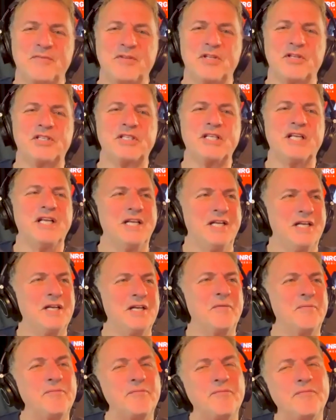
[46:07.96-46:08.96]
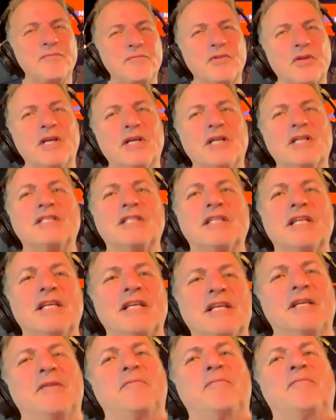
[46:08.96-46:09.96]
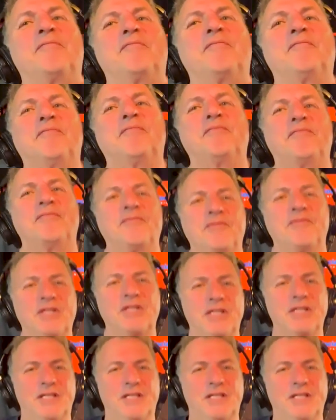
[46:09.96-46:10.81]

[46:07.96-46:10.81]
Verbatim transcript: I was, I was, I was with Dan Hill, if I